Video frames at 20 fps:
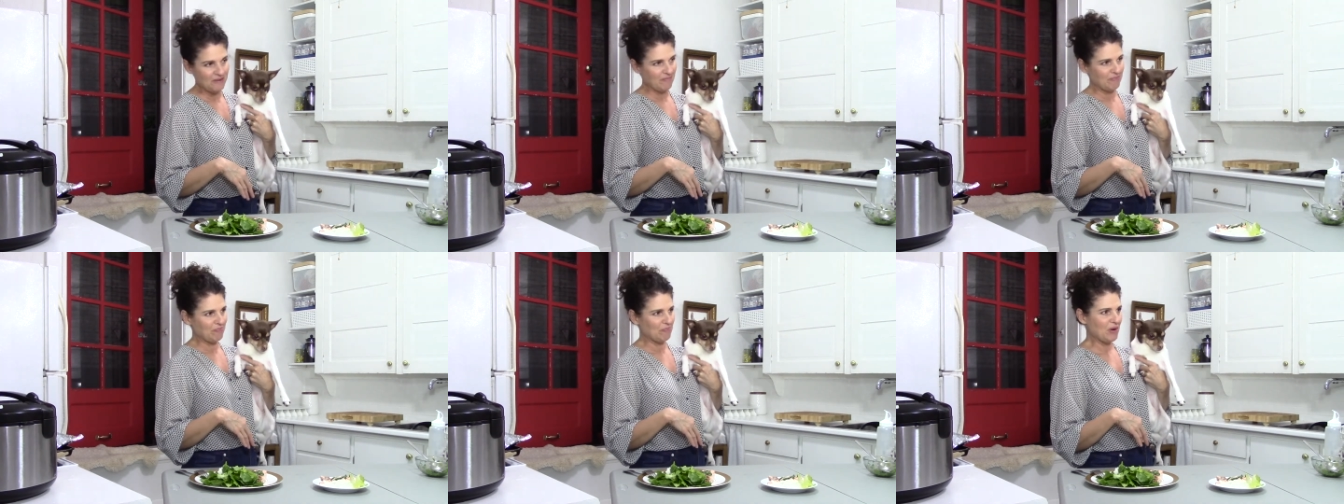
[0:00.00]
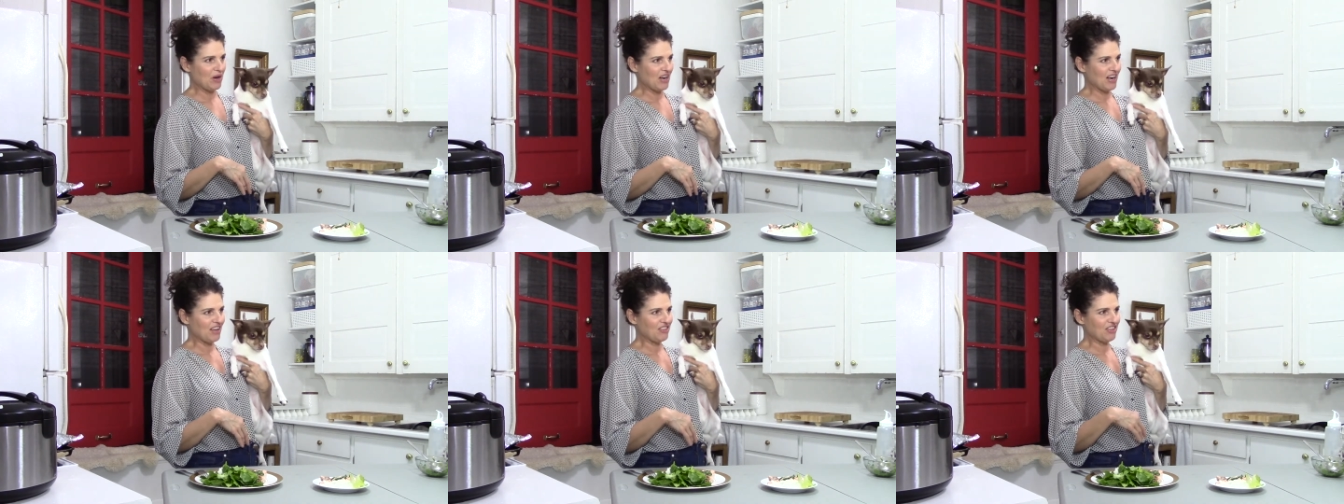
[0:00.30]

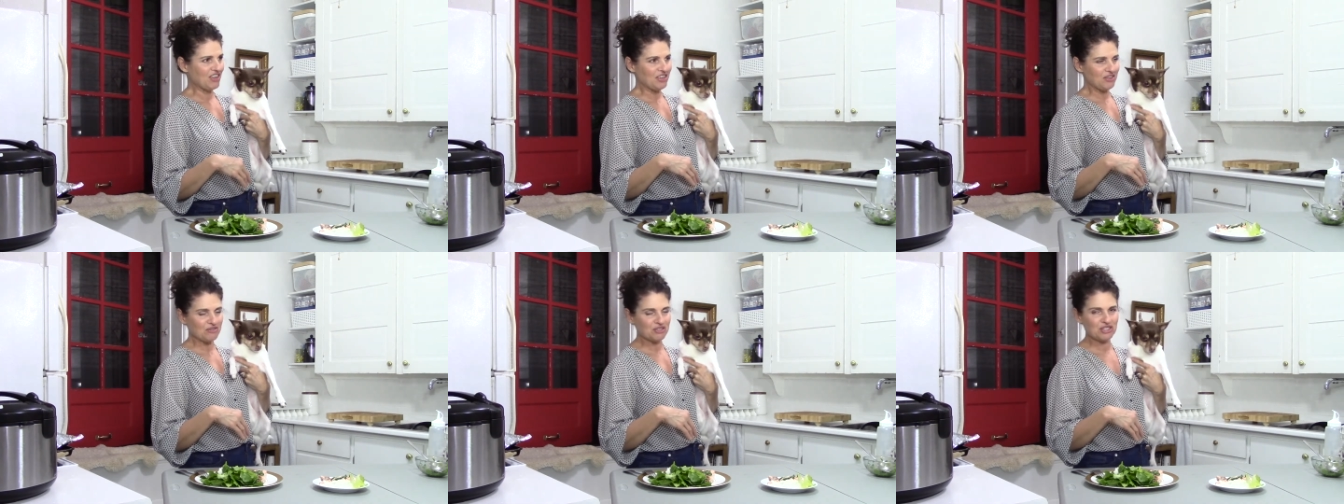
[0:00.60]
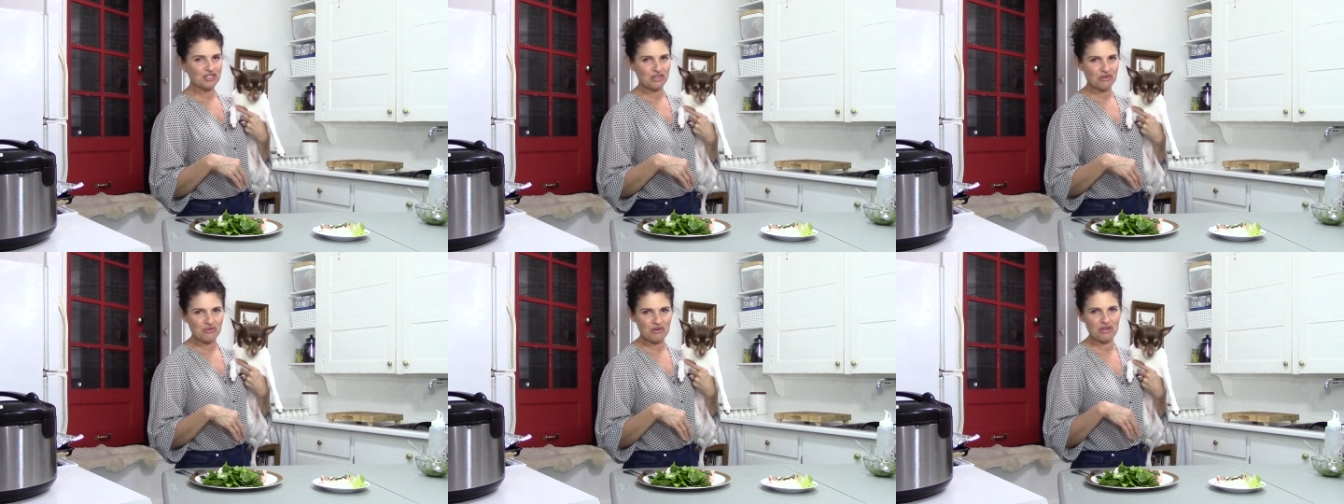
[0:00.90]
But I thought it was
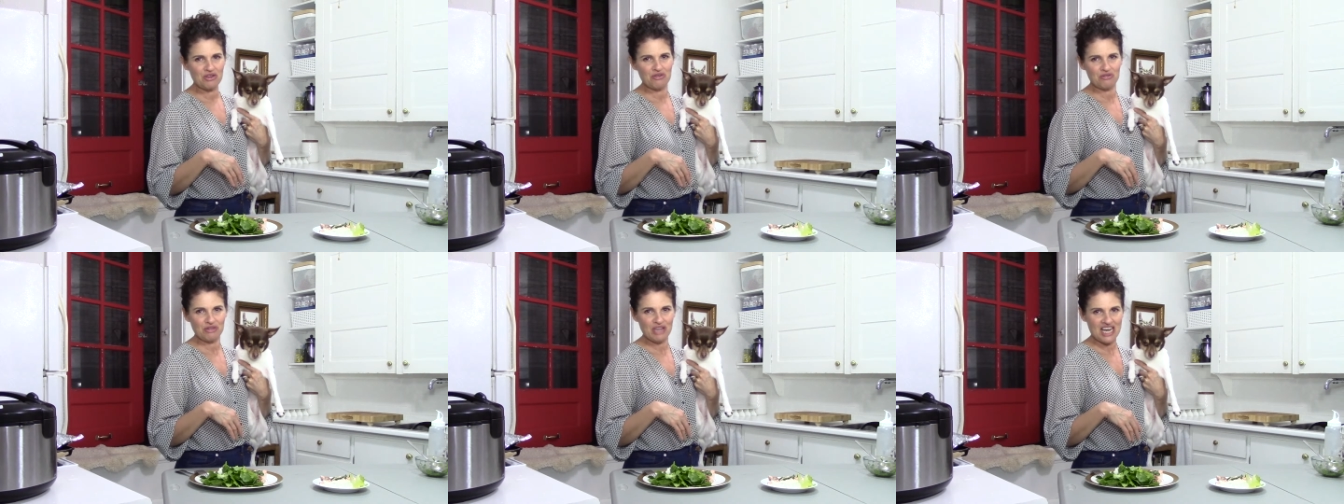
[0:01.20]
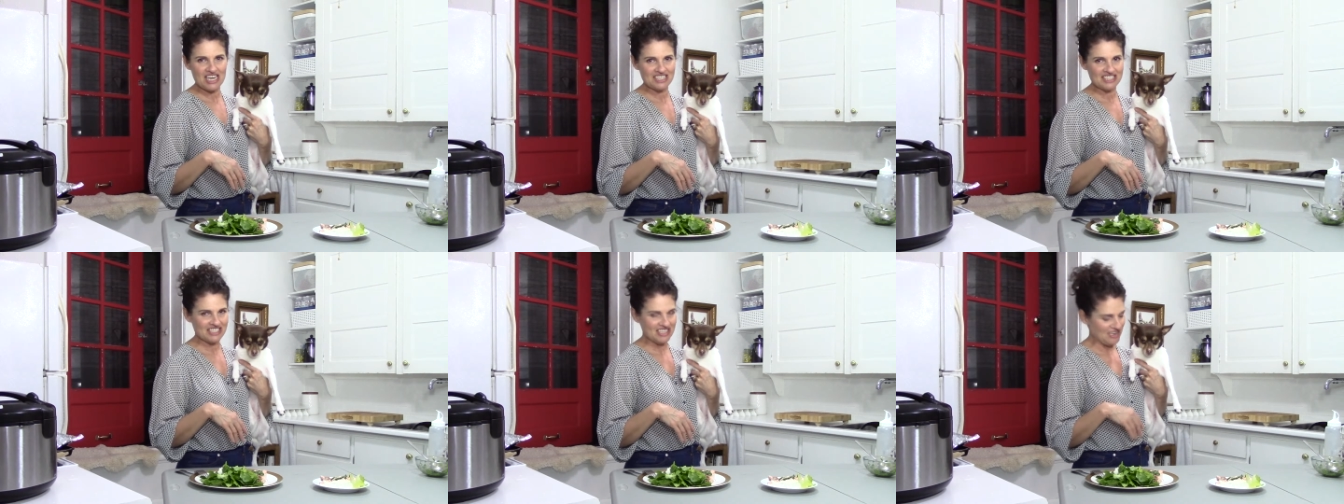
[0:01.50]
so cute
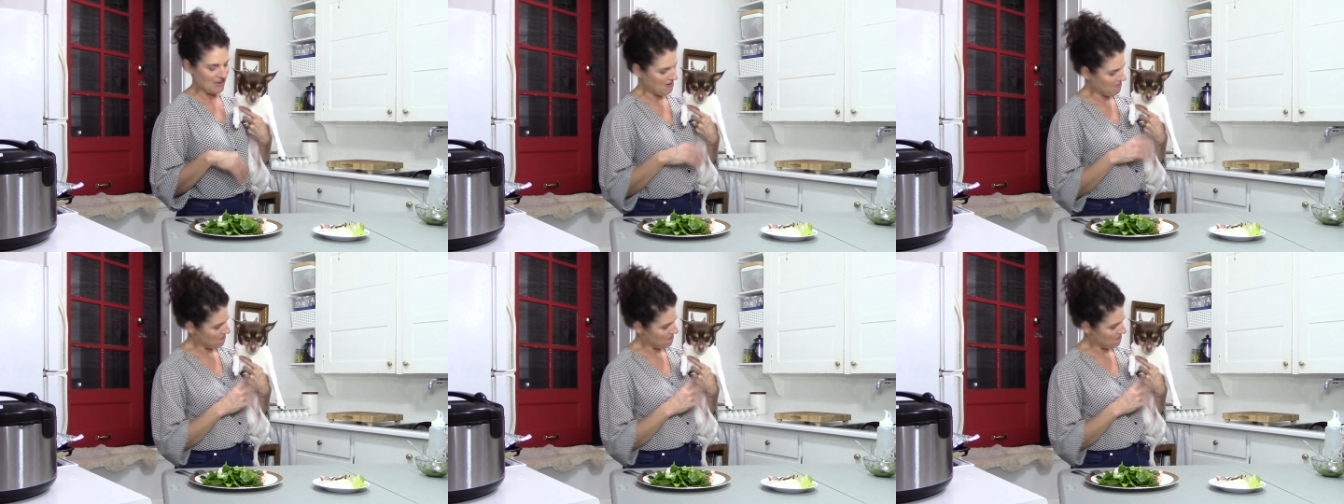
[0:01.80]
last time.